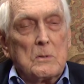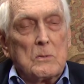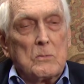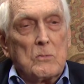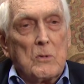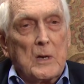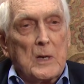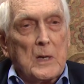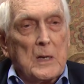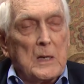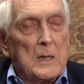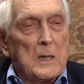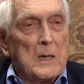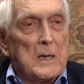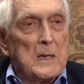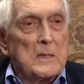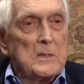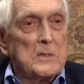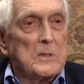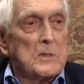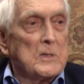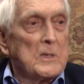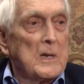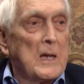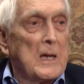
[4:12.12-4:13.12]

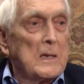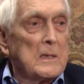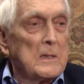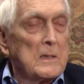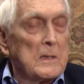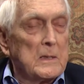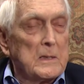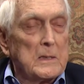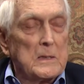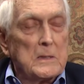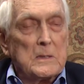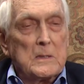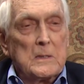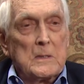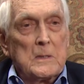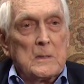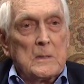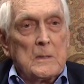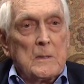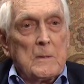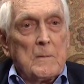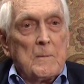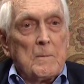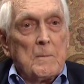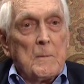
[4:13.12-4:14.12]
recognized as athletes,
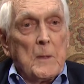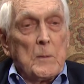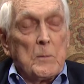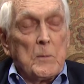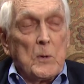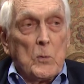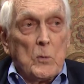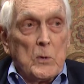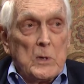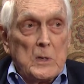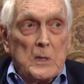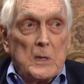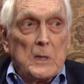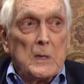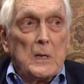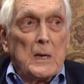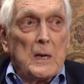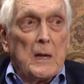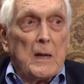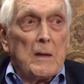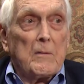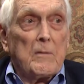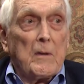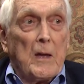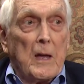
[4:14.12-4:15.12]
but we did
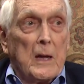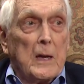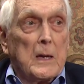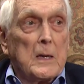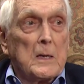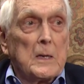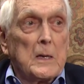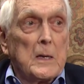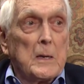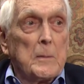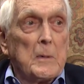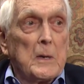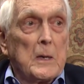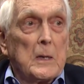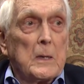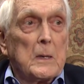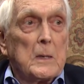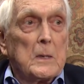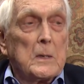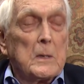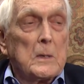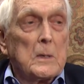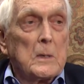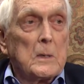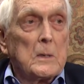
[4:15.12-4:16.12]
have academic
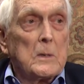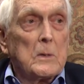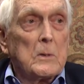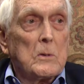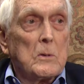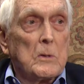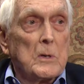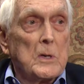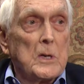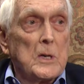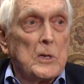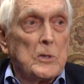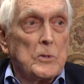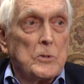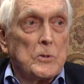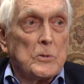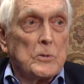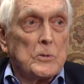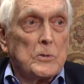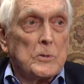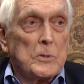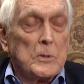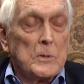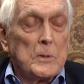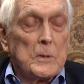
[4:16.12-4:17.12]

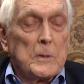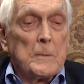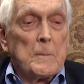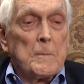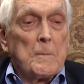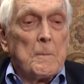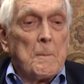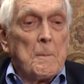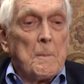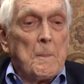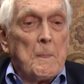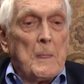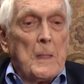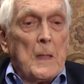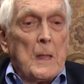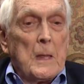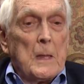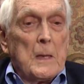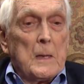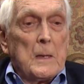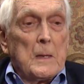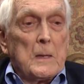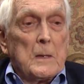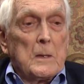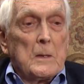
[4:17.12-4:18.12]
credentials
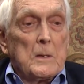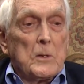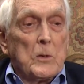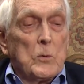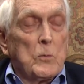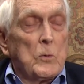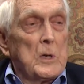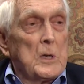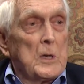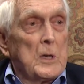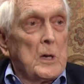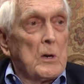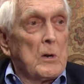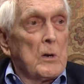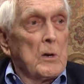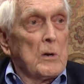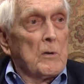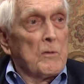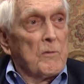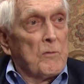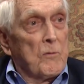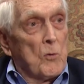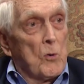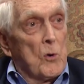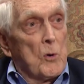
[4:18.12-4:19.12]
that we carried a
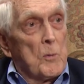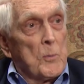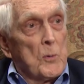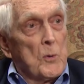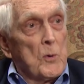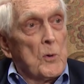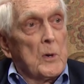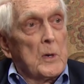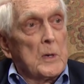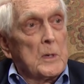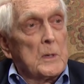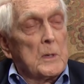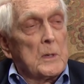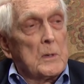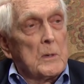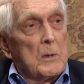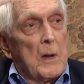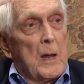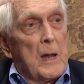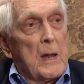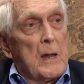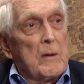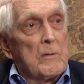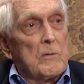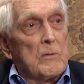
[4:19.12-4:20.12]
four point
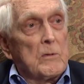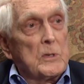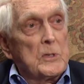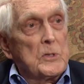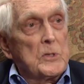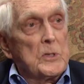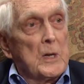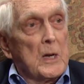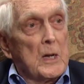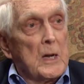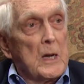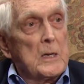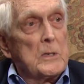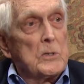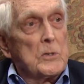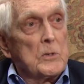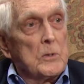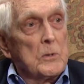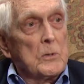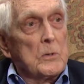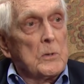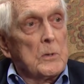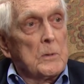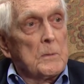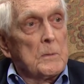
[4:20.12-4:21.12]
average in high
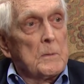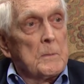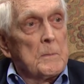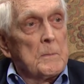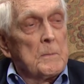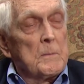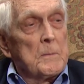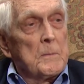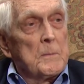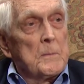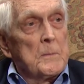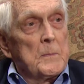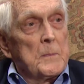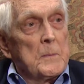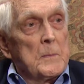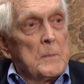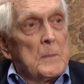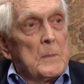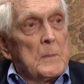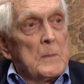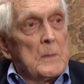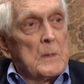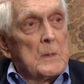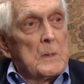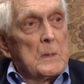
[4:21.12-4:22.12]
school.
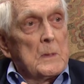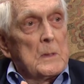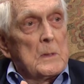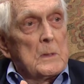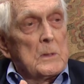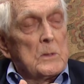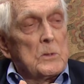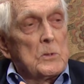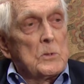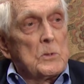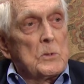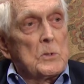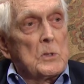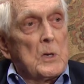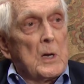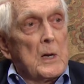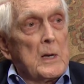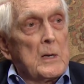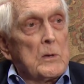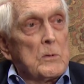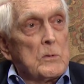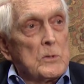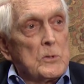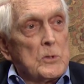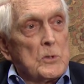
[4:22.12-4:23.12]

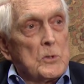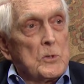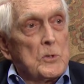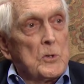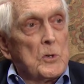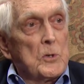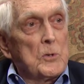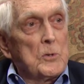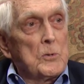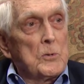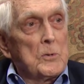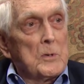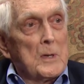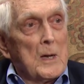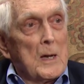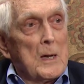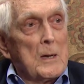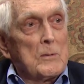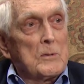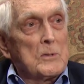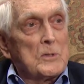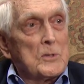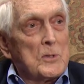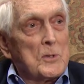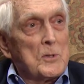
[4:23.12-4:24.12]
Johnny was a two and I
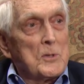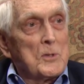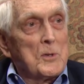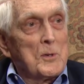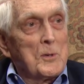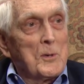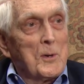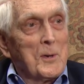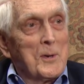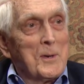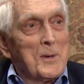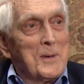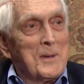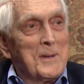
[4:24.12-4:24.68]
was a two.